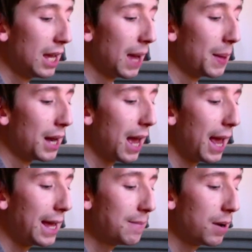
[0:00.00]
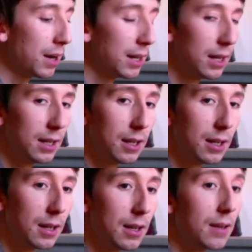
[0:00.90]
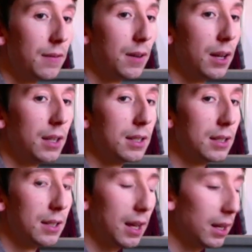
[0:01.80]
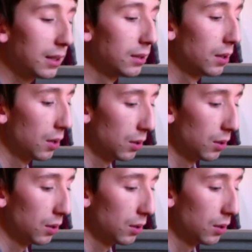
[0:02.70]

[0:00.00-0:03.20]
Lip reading: And then A minor for 6. 2,